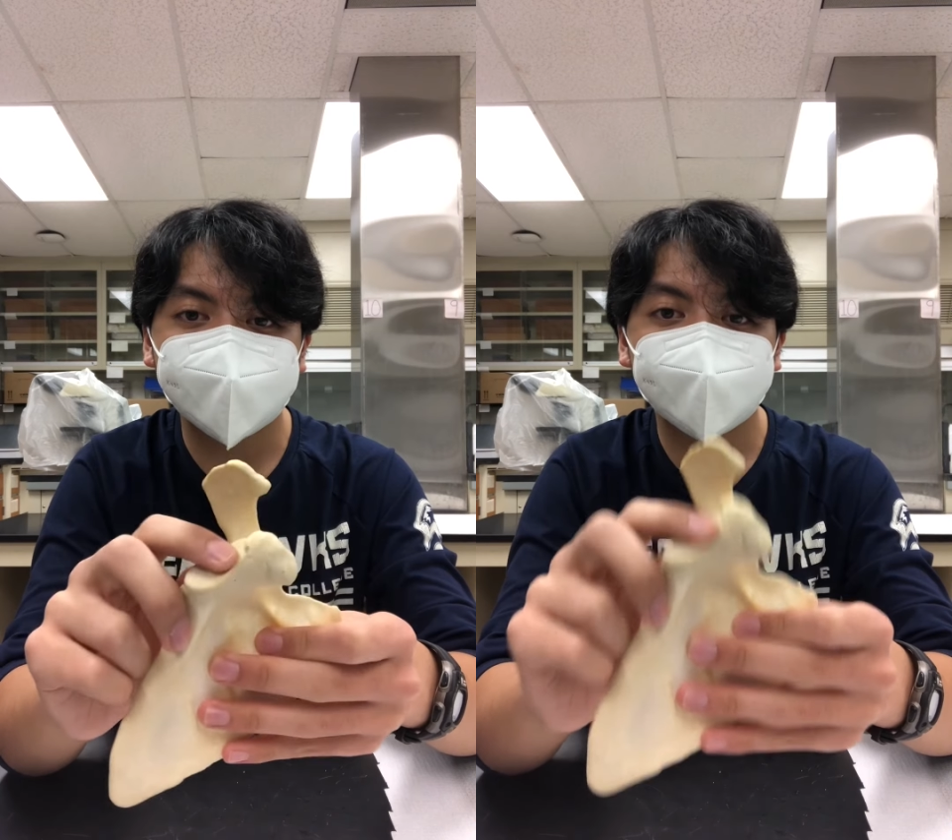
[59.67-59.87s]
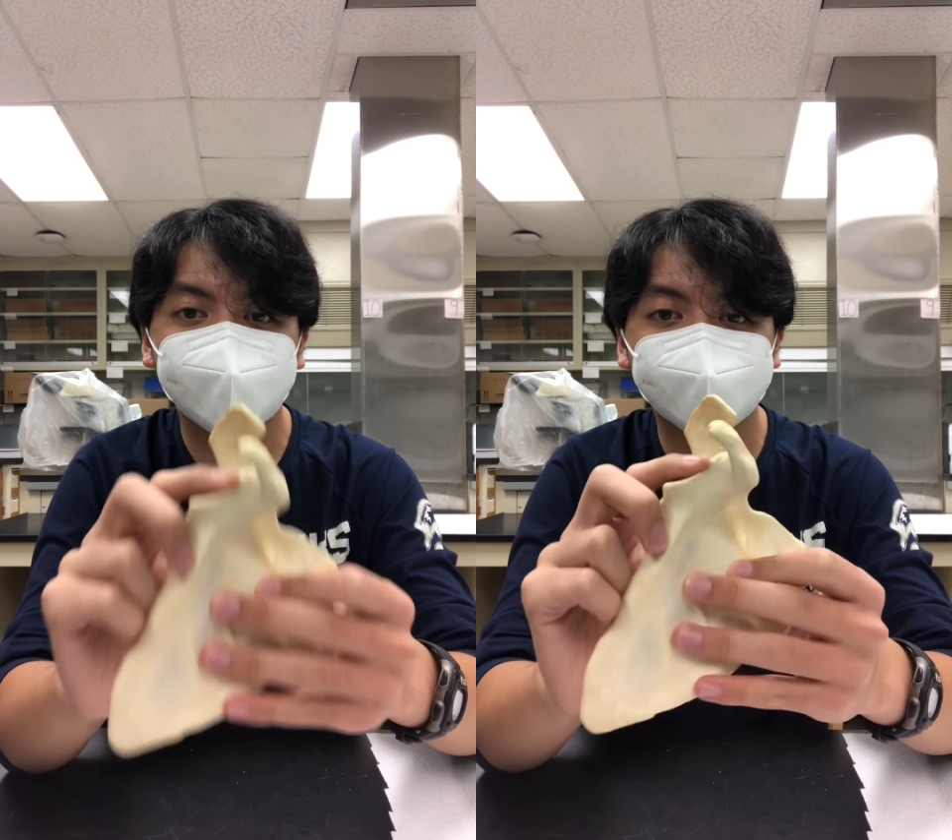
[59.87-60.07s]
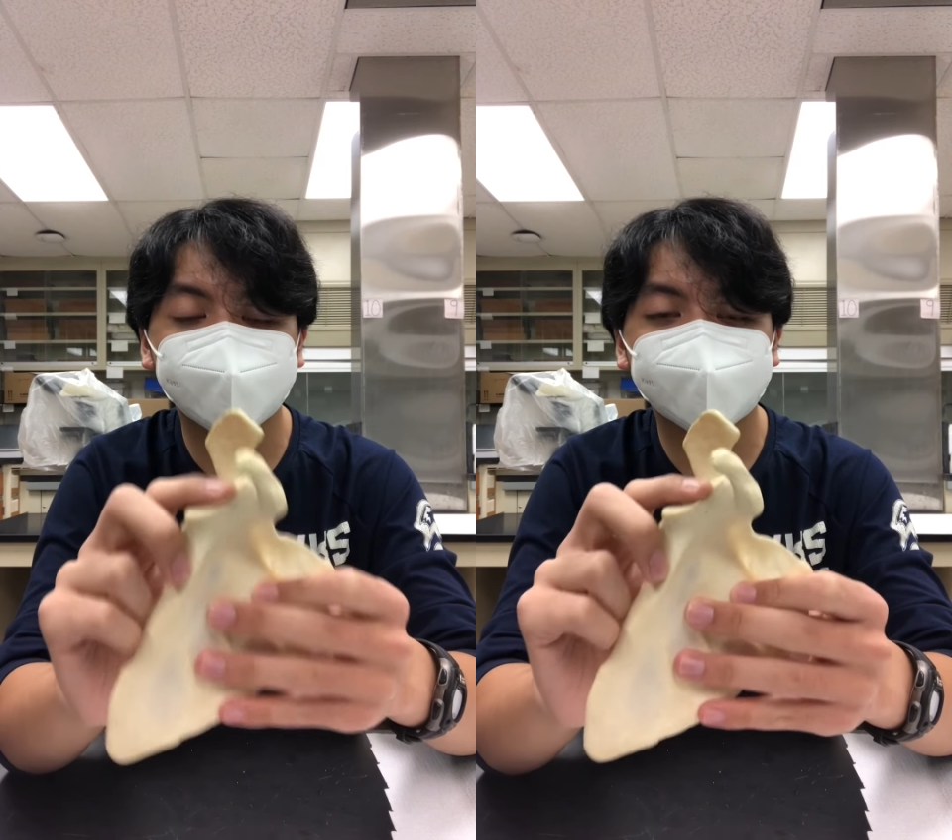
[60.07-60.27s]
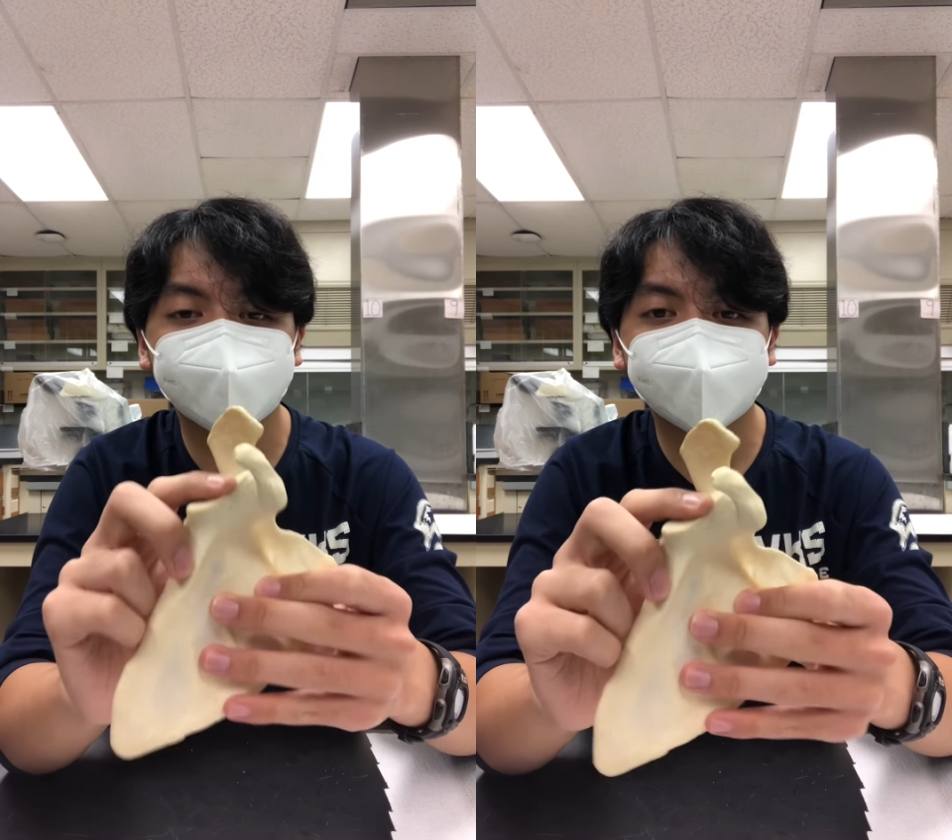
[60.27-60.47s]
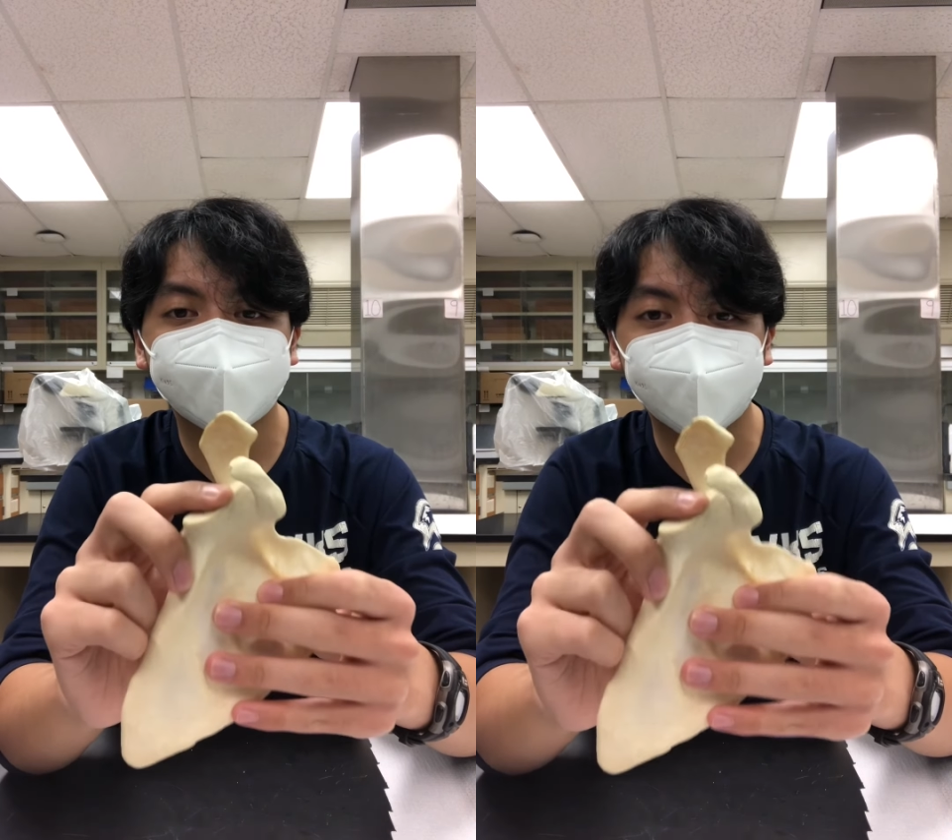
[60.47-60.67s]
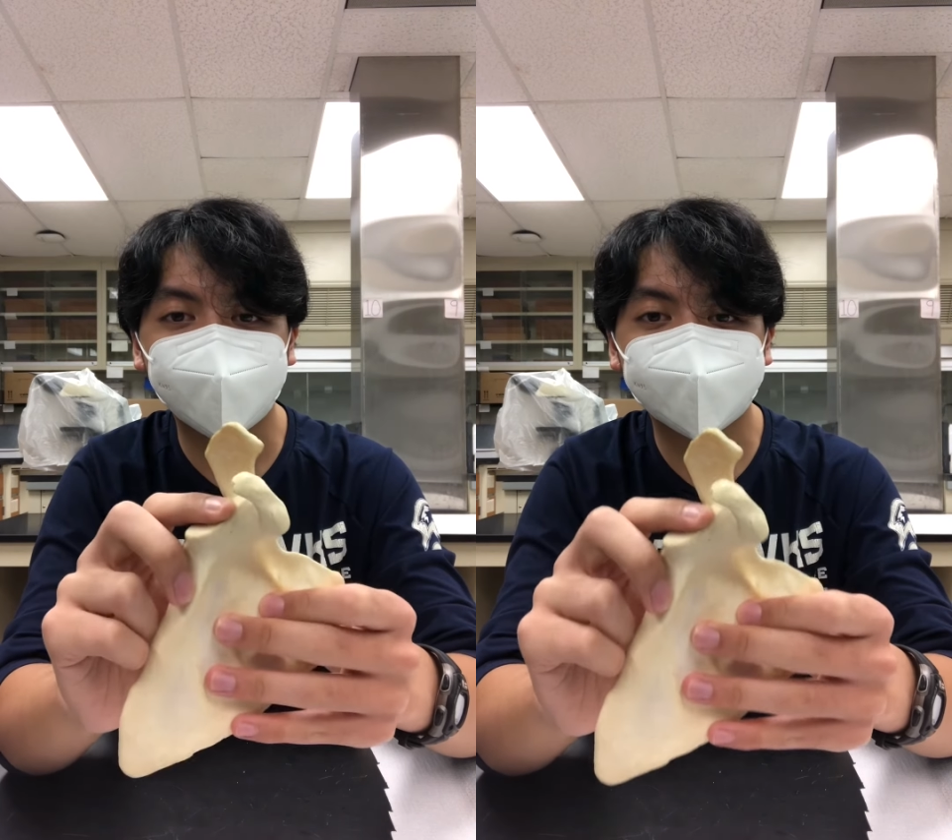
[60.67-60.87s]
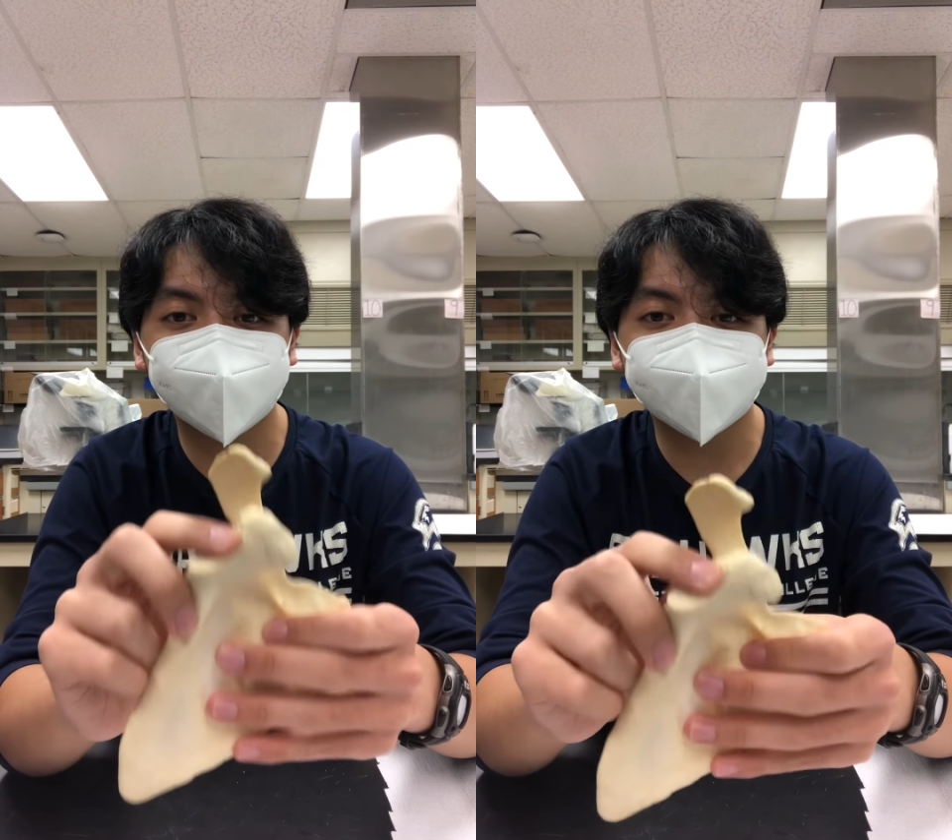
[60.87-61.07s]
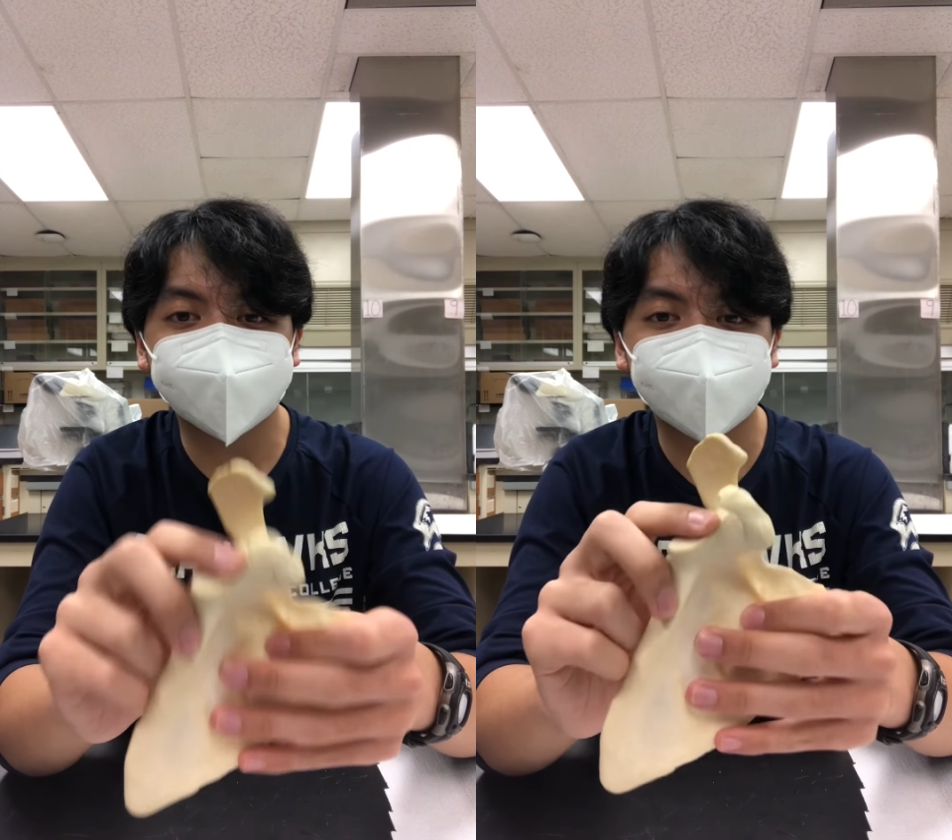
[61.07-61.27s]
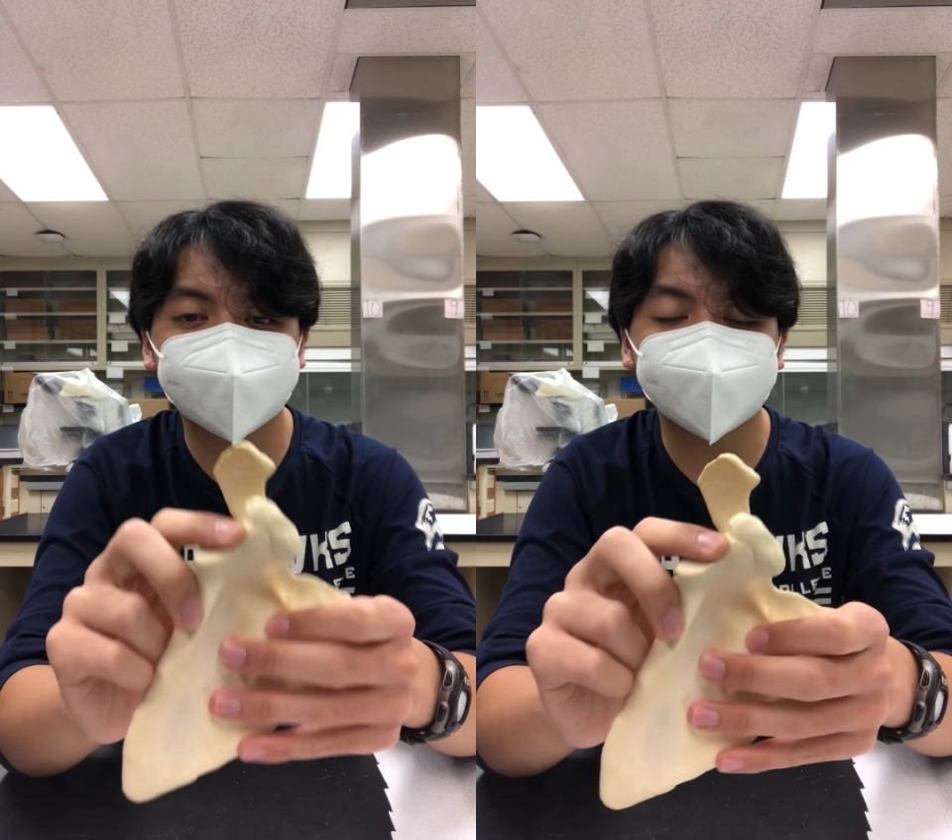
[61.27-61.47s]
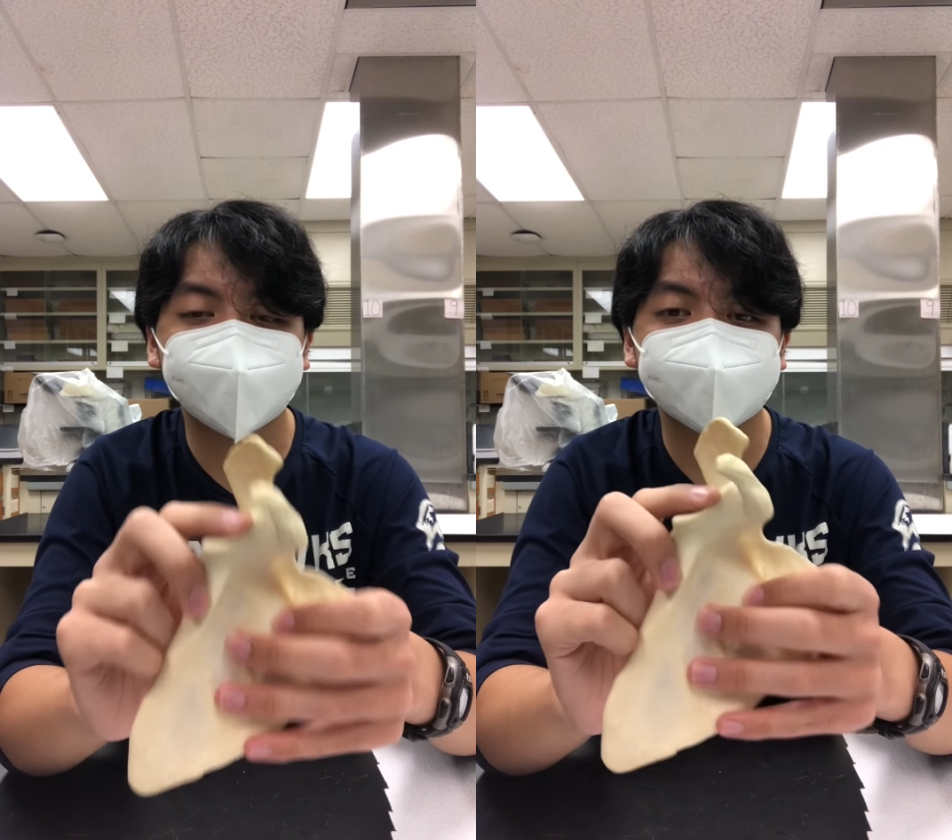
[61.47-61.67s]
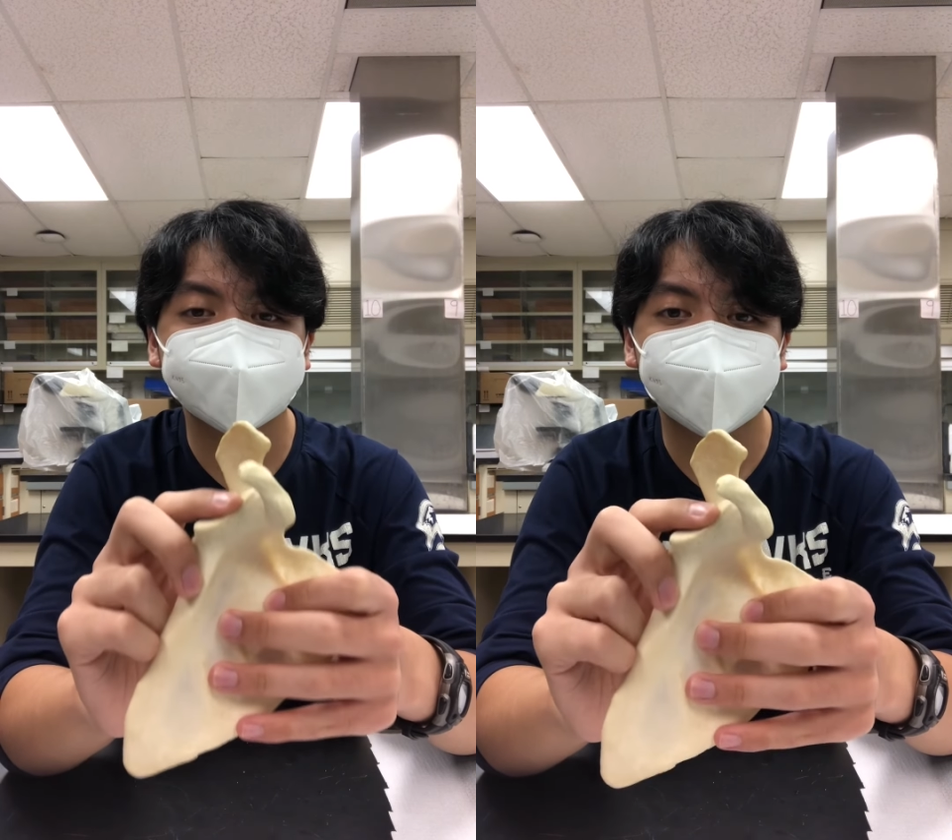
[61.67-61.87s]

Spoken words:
And the glenoid cavity is actually the site